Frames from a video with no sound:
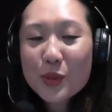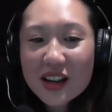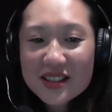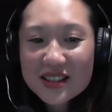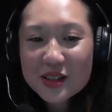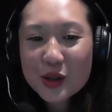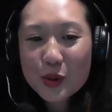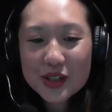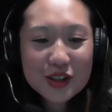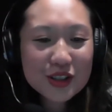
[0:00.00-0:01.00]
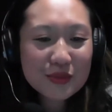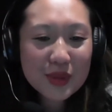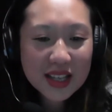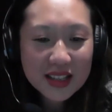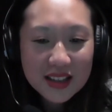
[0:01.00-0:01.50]
answers your question,
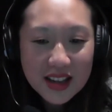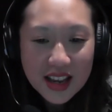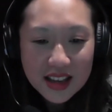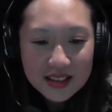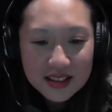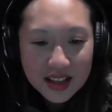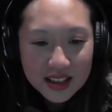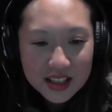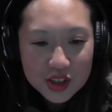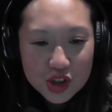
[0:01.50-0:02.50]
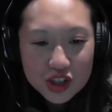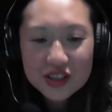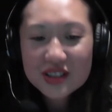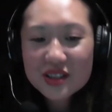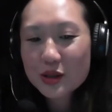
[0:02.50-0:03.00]
Ben. And I think
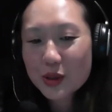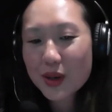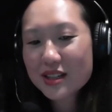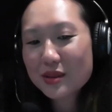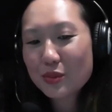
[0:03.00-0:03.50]
John's also asked some